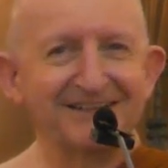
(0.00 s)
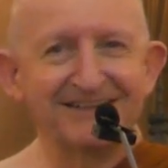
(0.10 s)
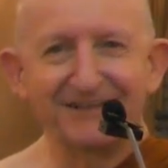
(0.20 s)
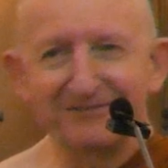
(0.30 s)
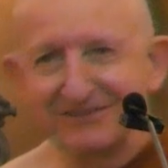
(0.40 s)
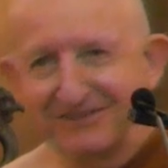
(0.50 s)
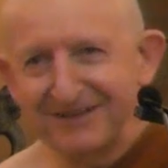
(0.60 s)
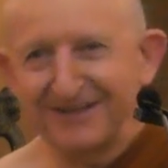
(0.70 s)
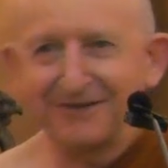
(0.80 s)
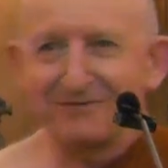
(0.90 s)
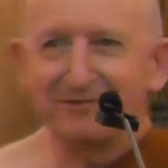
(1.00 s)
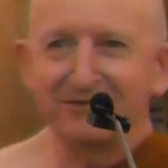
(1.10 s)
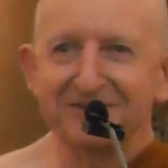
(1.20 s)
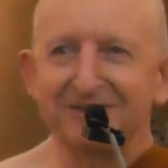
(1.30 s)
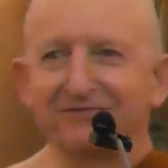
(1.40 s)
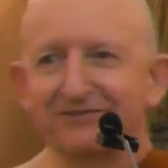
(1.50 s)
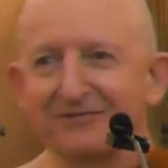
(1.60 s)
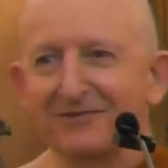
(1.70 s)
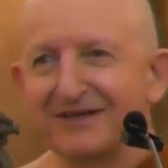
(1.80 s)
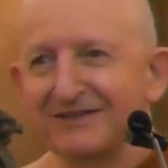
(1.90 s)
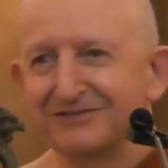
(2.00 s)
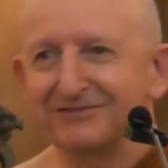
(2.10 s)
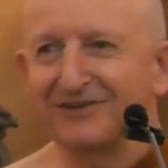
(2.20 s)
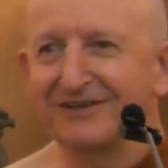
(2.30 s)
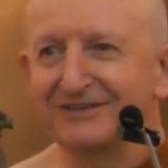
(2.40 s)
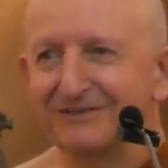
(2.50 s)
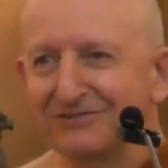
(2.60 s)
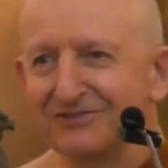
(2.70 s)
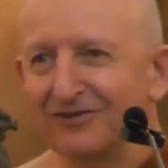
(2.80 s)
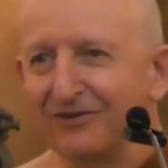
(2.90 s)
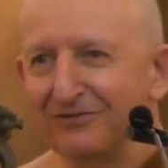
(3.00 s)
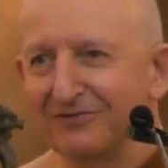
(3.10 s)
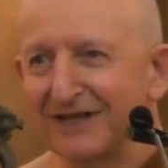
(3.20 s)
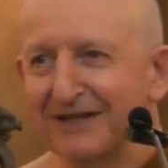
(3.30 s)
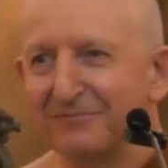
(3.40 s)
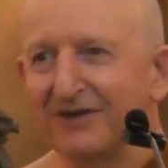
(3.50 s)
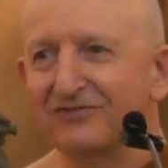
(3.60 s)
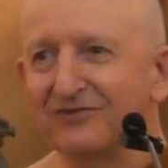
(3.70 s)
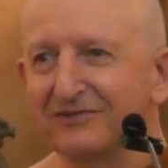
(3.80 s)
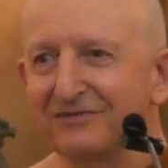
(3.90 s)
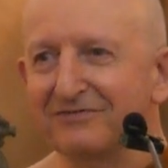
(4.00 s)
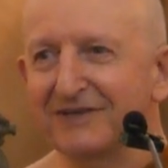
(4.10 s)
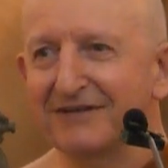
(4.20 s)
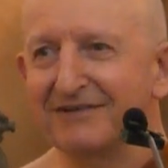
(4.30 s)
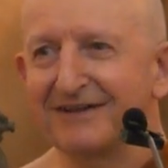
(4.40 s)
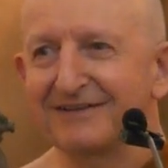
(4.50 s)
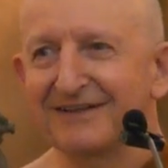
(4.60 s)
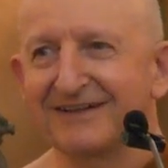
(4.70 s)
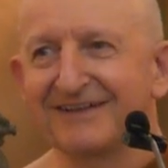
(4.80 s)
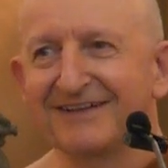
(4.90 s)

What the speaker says: And they come up with different ways of trying to resolve that puzzle, figure out the